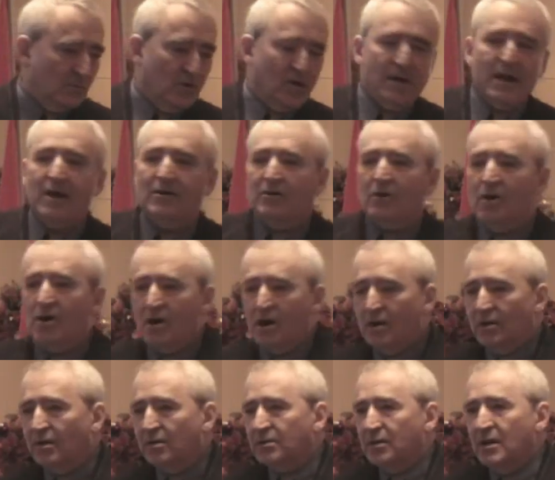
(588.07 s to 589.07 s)
or an
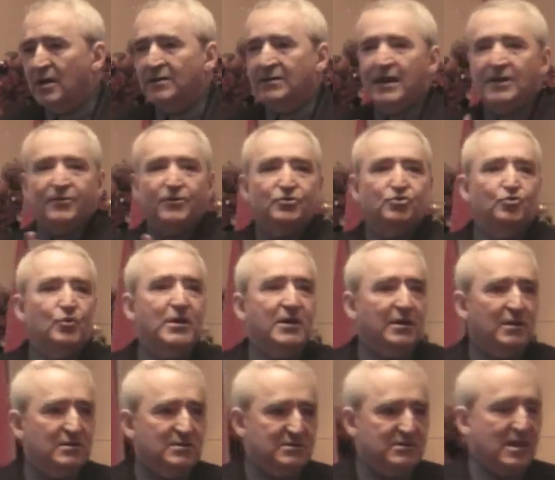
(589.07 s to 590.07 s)
alcoholic another
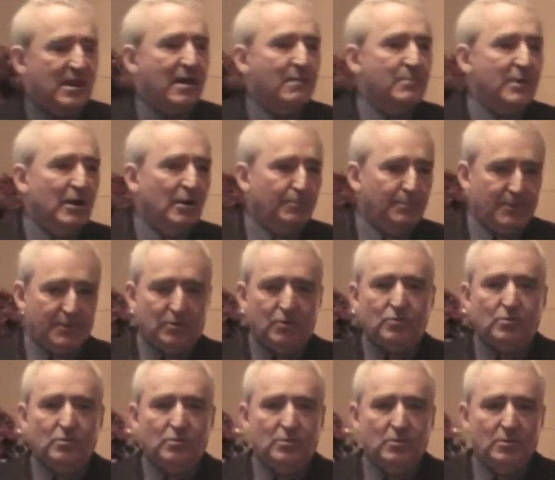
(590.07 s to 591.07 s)
drink and say, I'm helping
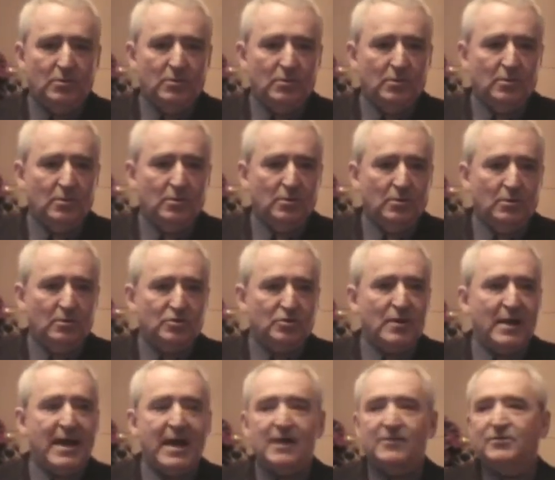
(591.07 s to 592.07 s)
you.
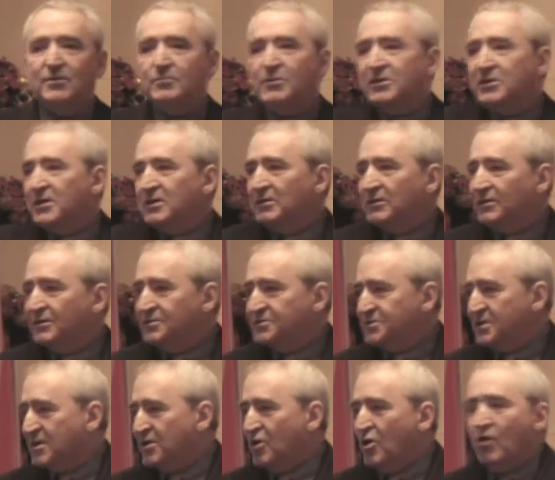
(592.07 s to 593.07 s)
To hand them a needle
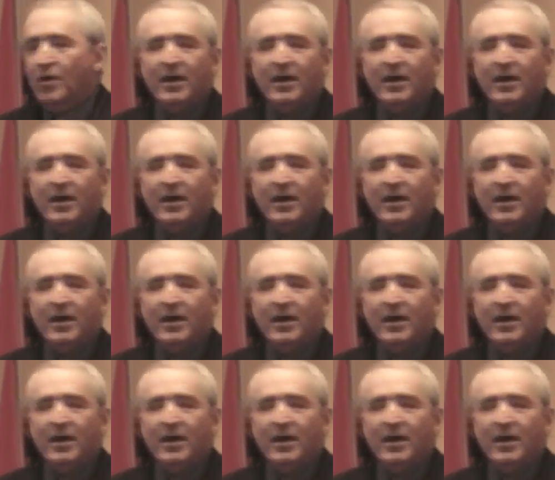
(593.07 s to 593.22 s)
and say,